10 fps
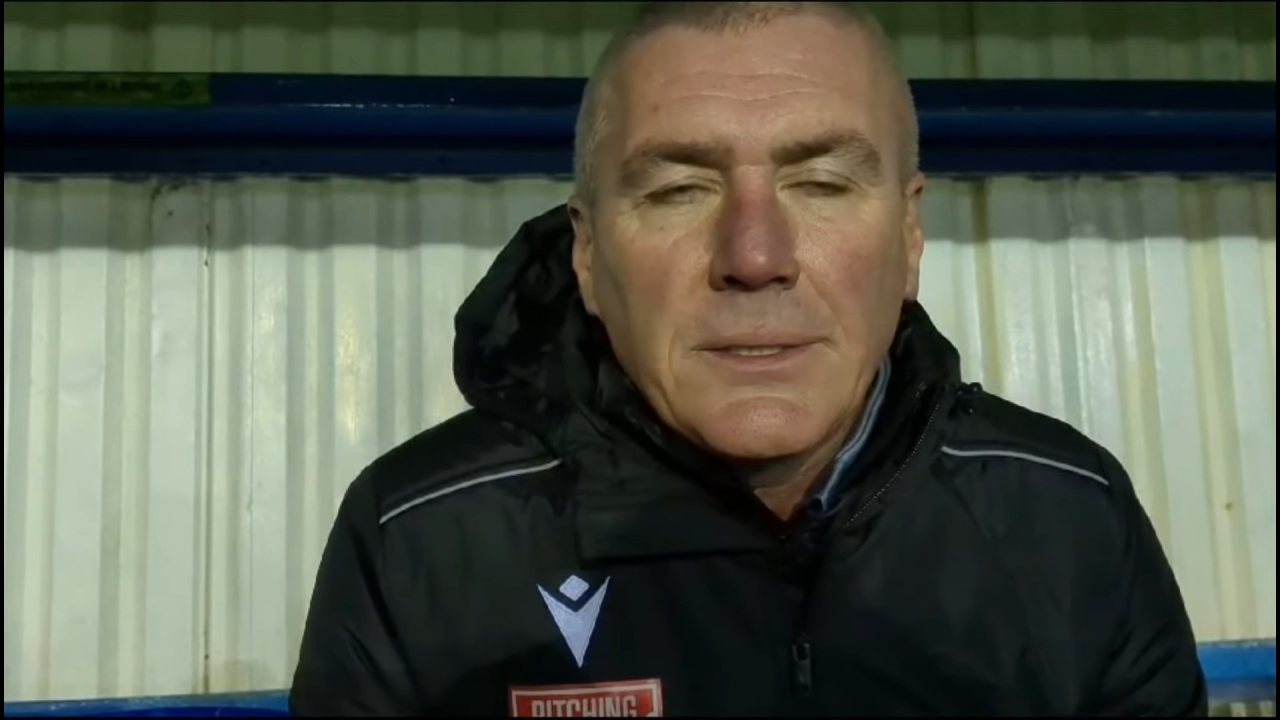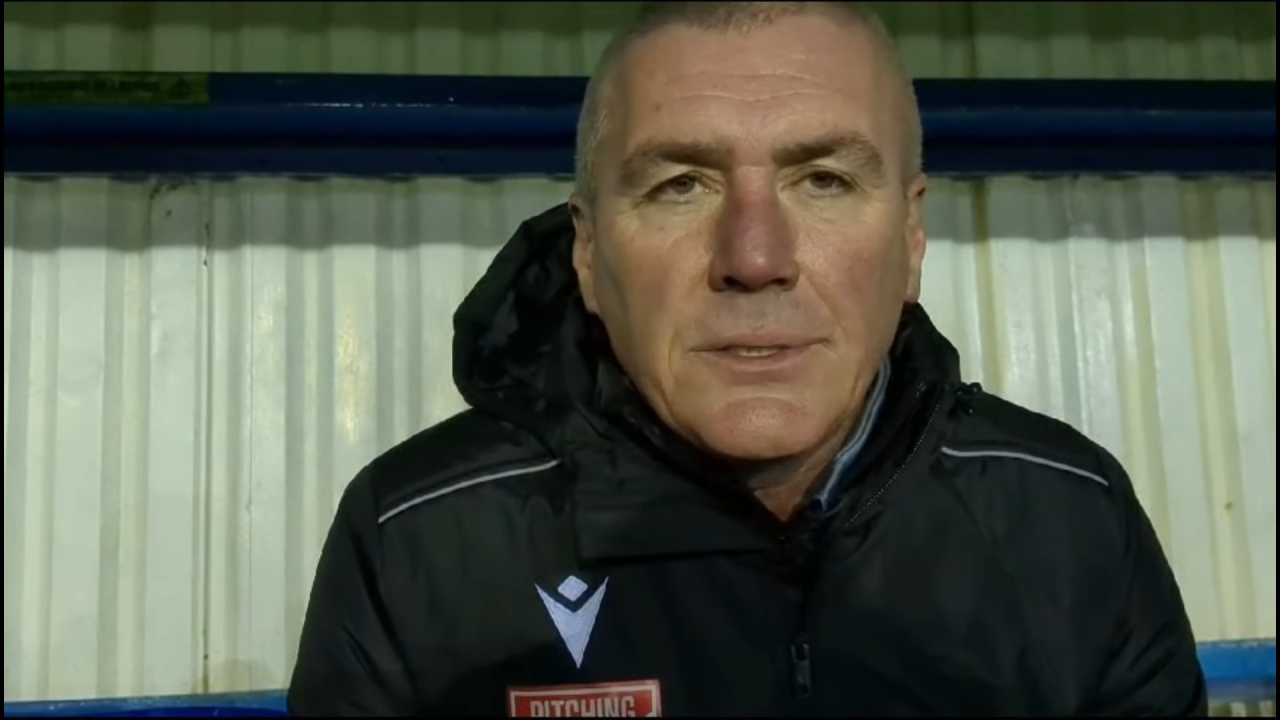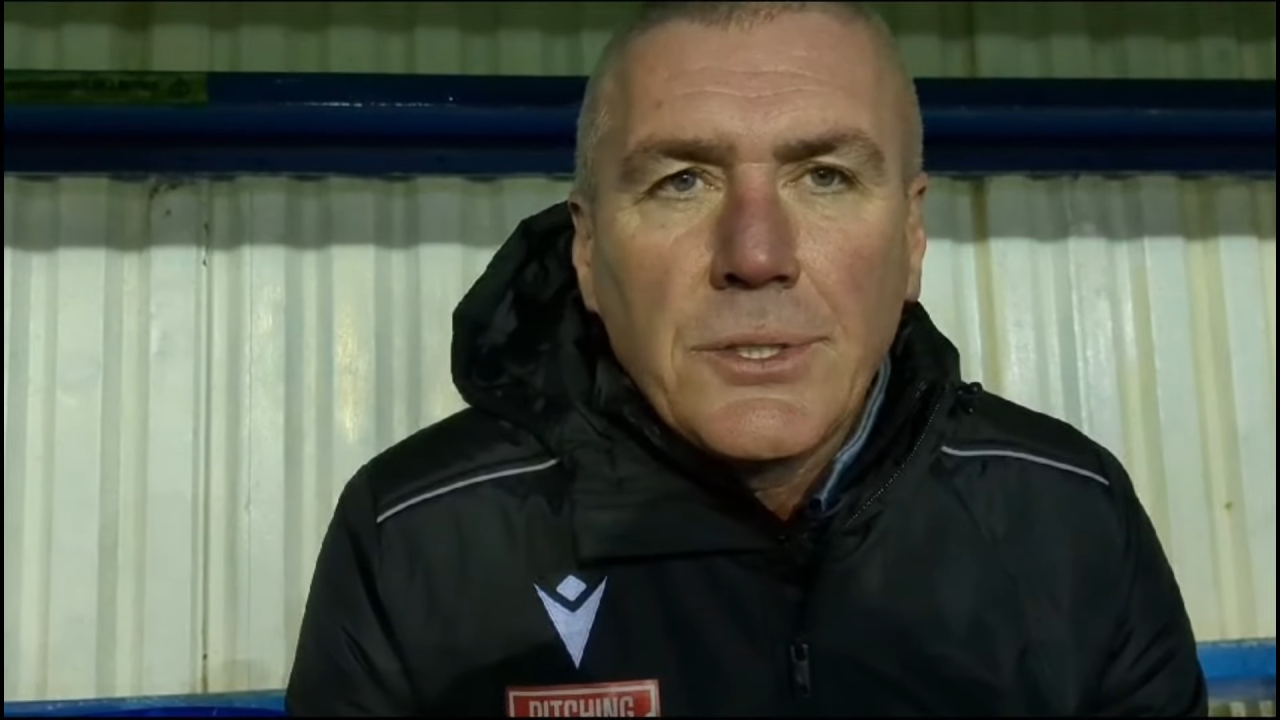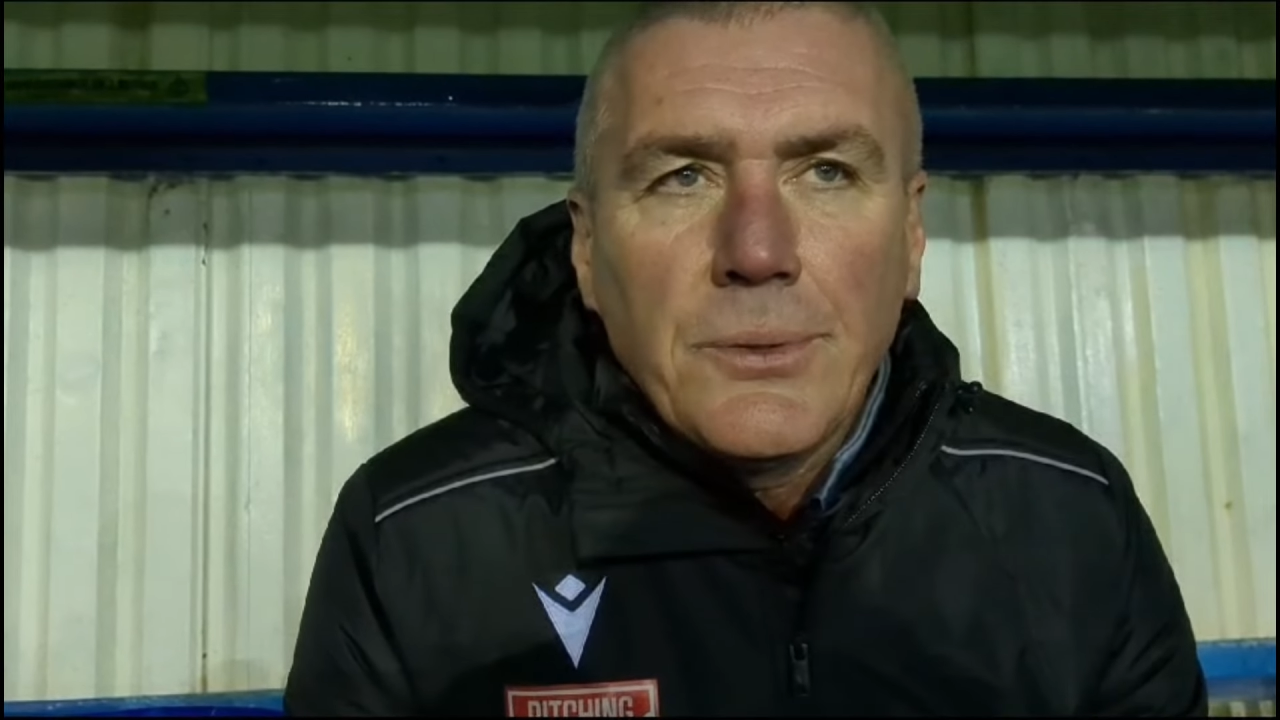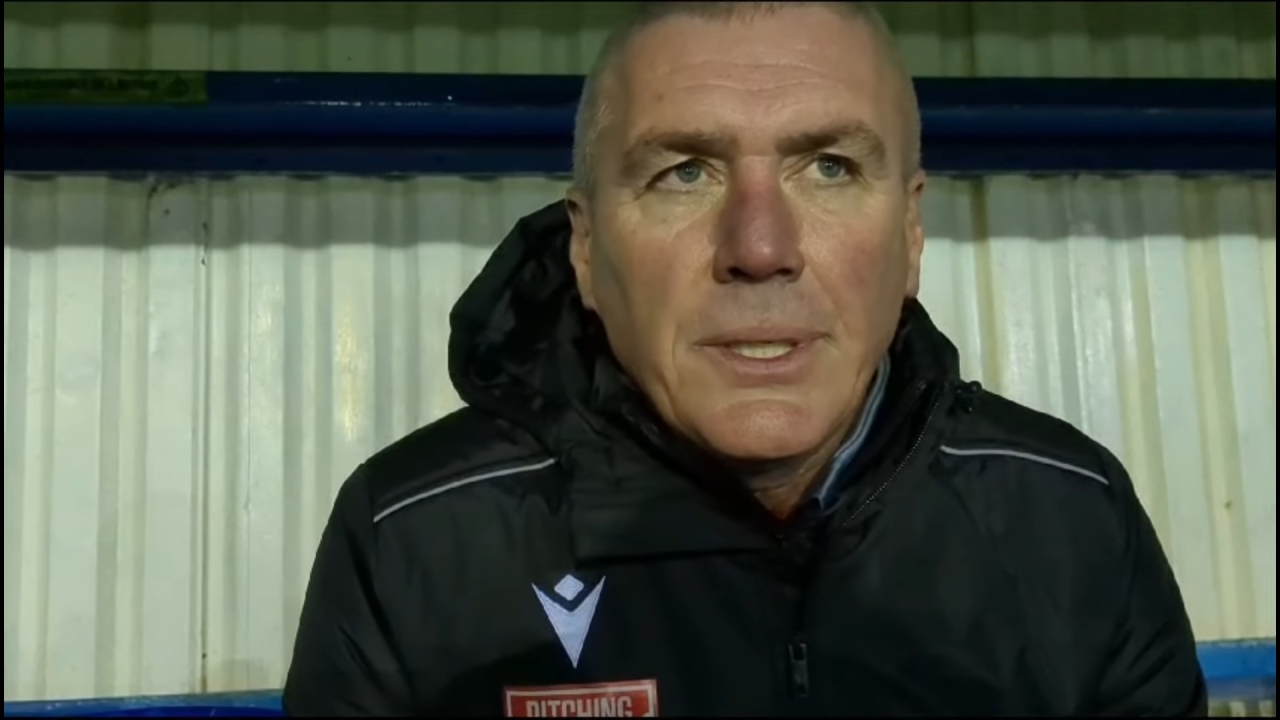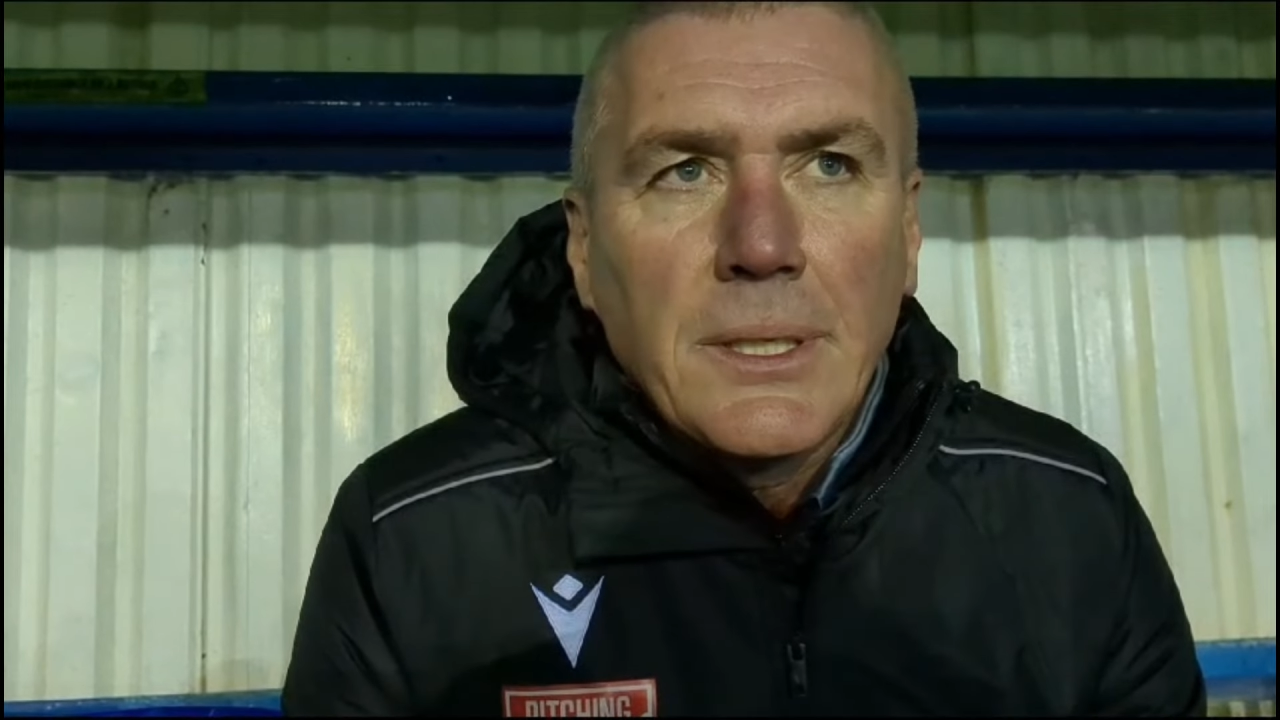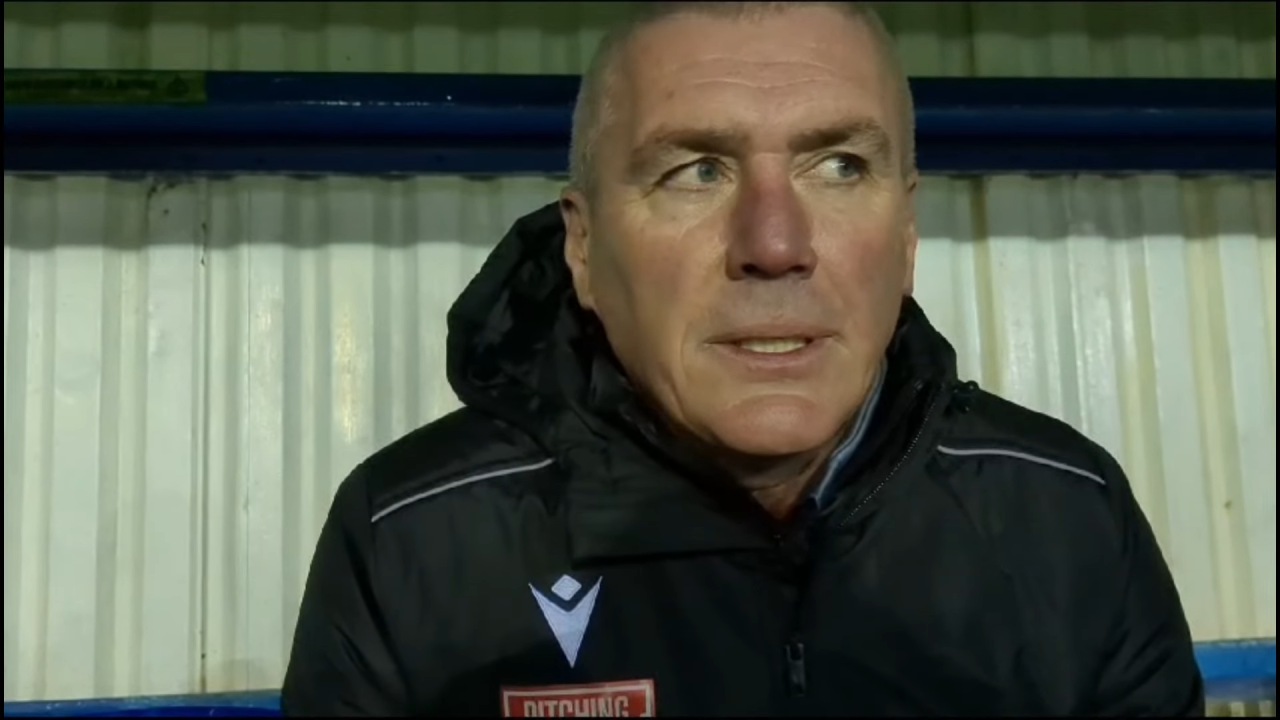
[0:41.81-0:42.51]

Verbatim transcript: it's 2 0,